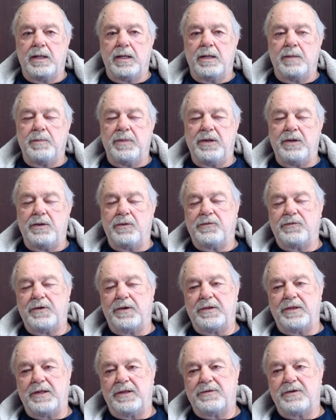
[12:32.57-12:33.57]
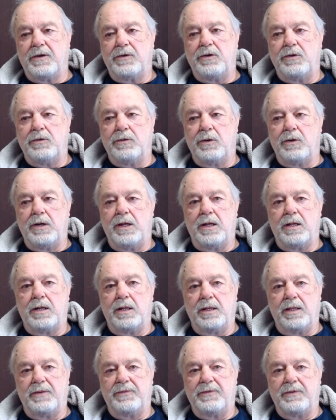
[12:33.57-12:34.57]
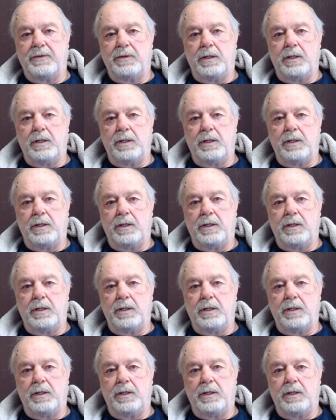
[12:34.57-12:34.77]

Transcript: Peter said that's how you learn how to listen.